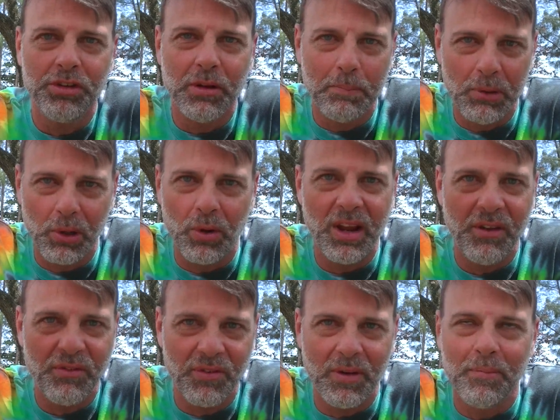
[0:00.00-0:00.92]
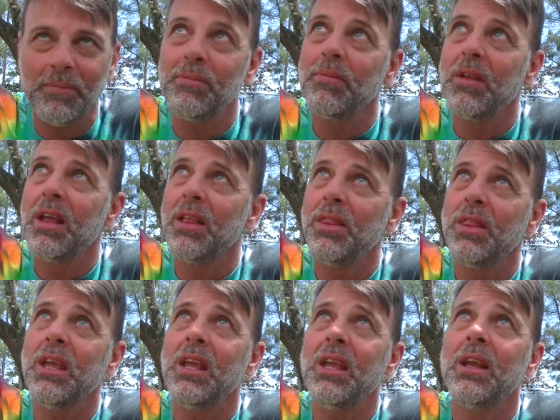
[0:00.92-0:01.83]
deploy from
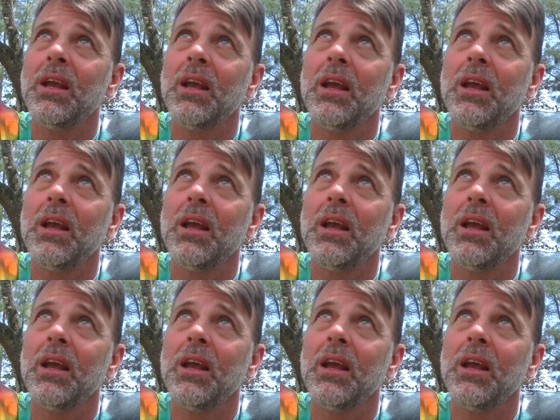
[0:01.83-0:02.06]
the